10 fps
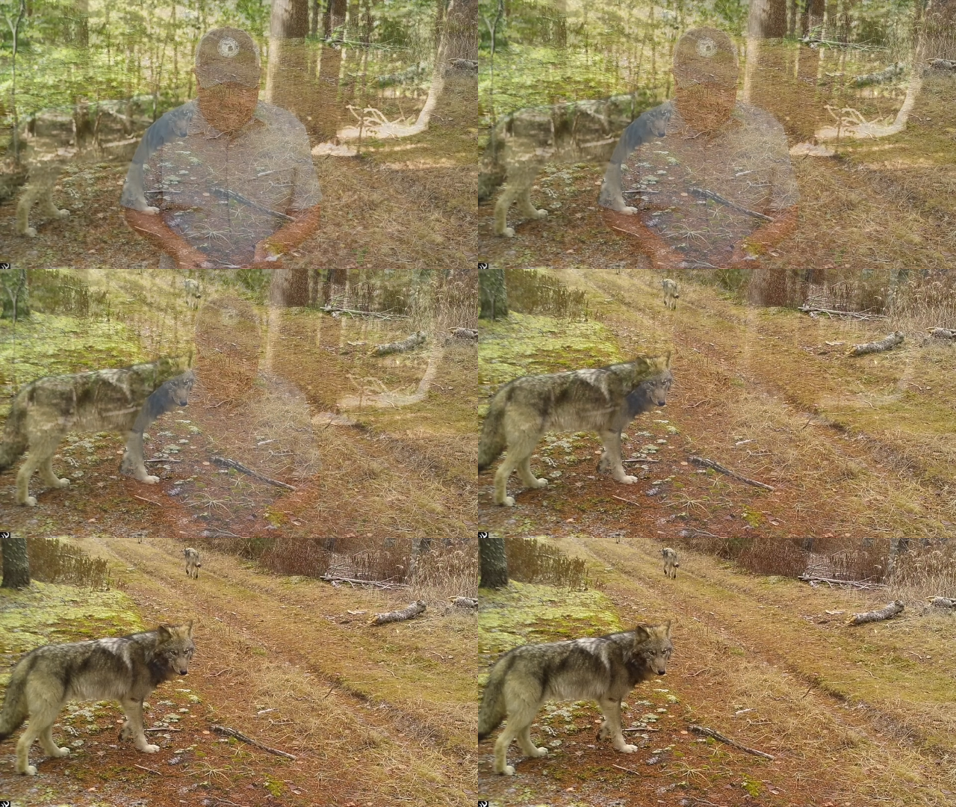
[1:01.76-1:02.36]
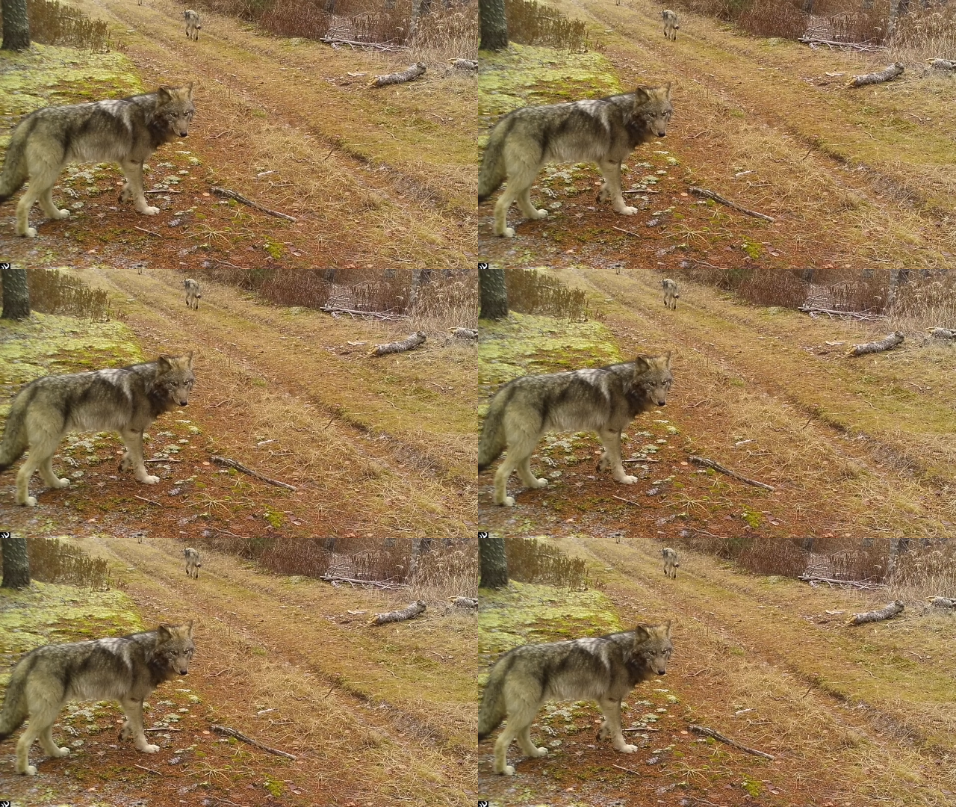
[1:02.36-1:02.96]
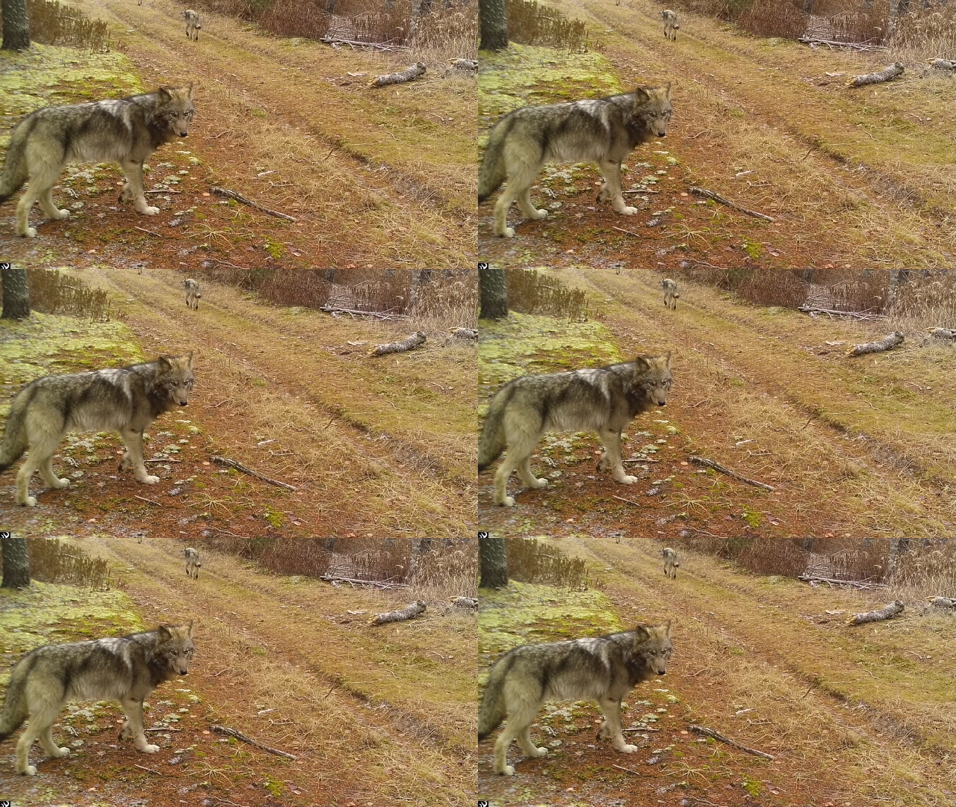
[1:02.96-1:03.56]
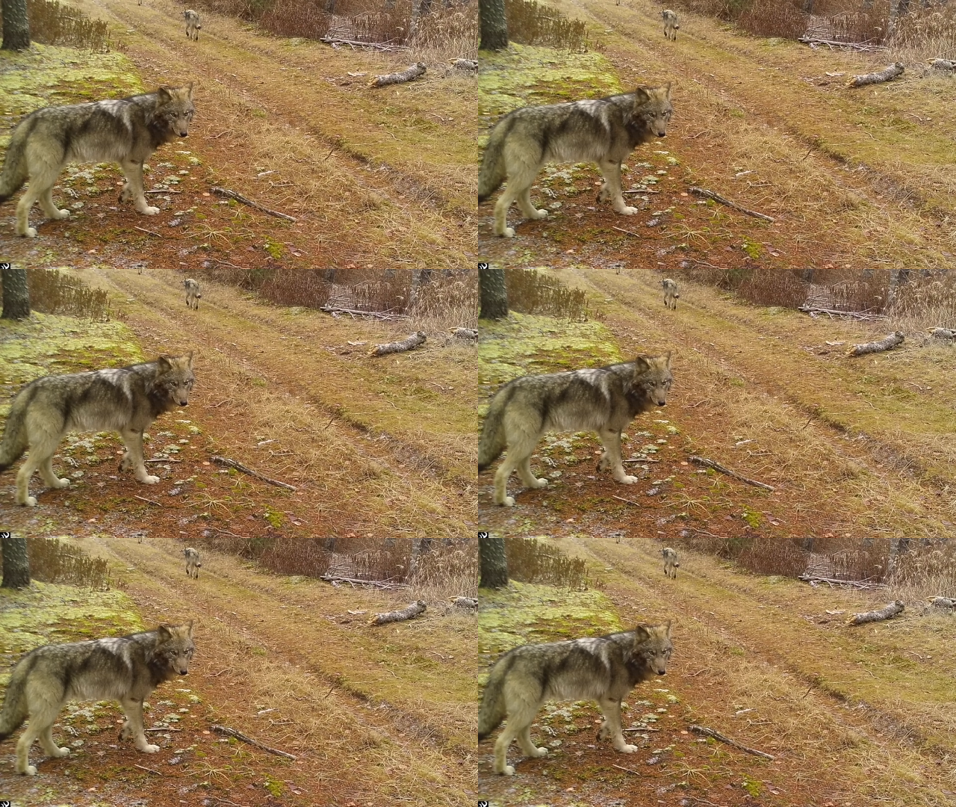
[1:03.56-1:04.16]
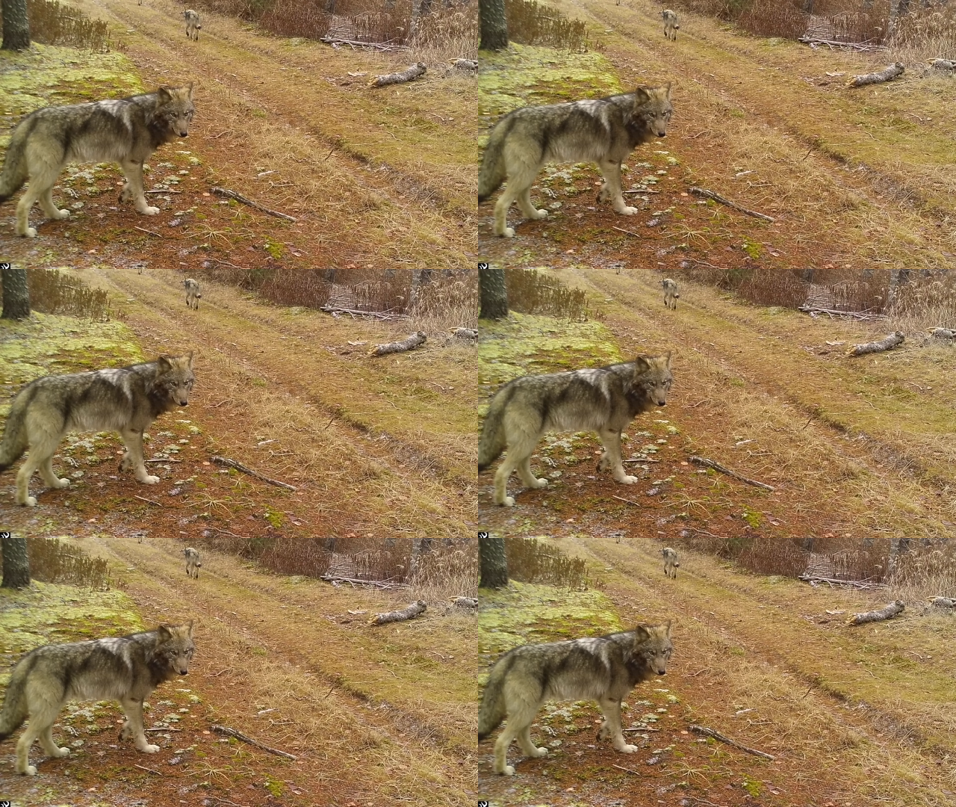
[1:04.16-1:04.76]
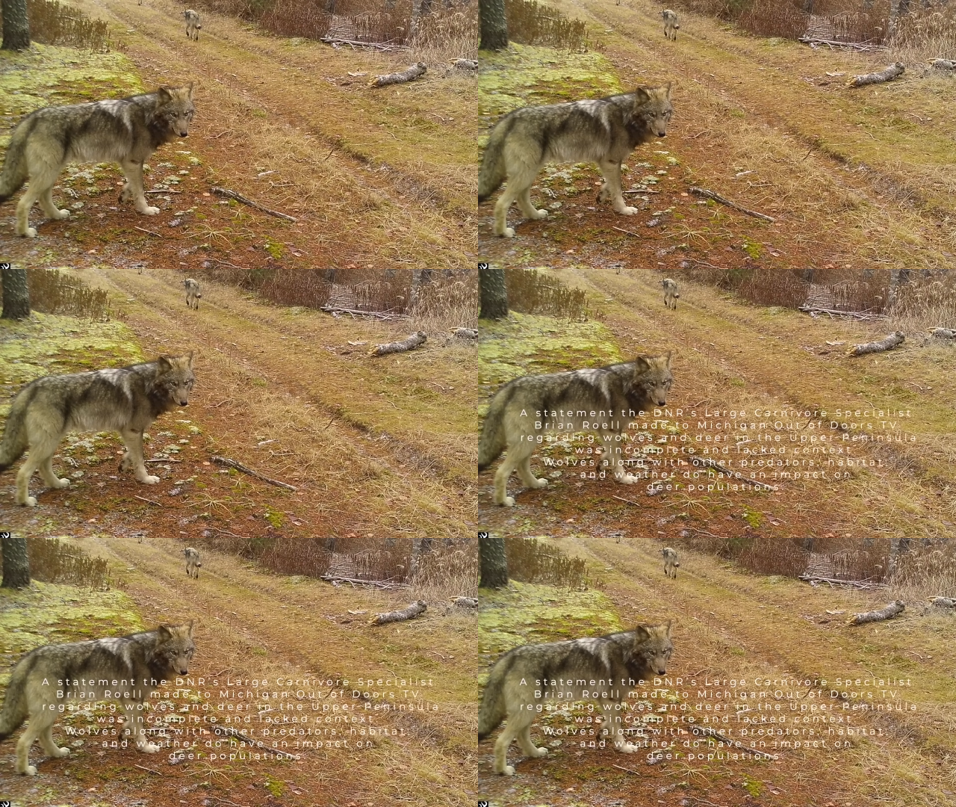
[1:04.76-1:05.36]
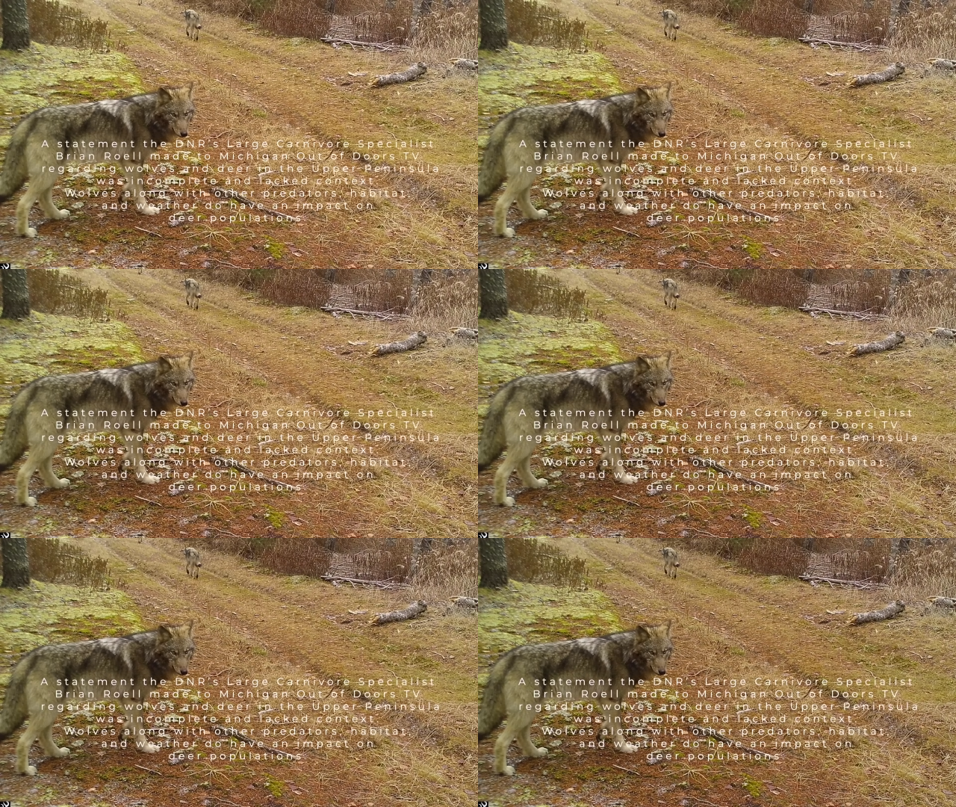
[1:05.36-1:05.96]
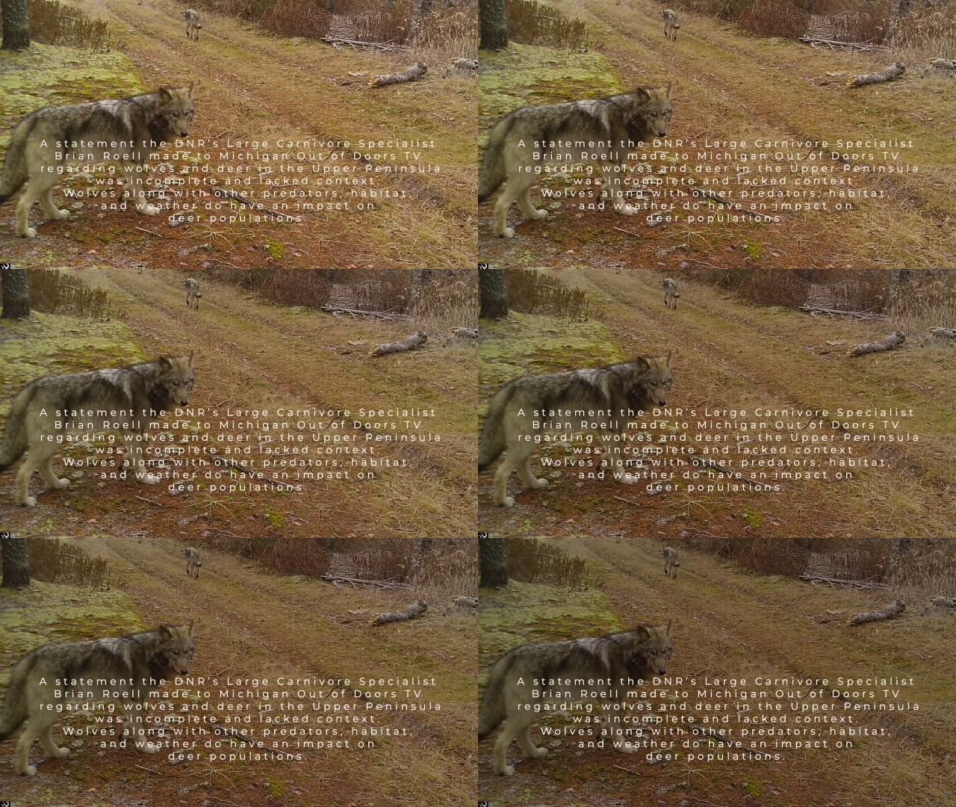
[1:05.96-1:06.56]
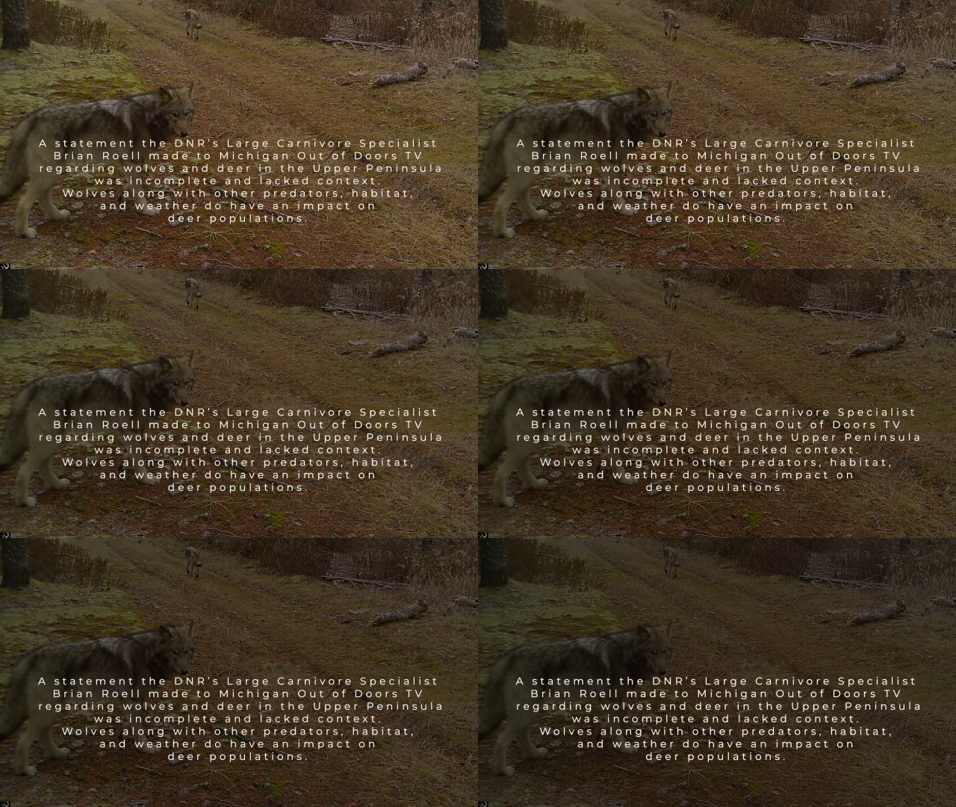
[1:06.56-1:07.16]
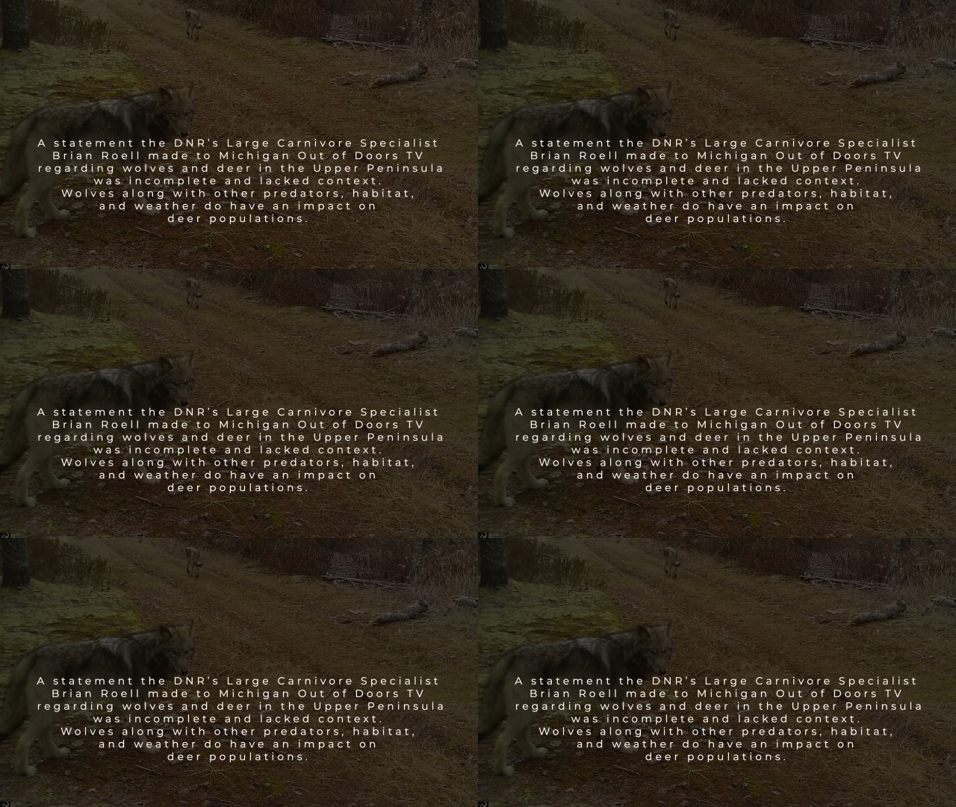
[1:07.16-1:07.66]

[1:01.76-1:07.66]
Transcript: Nobody's mouth can be seen.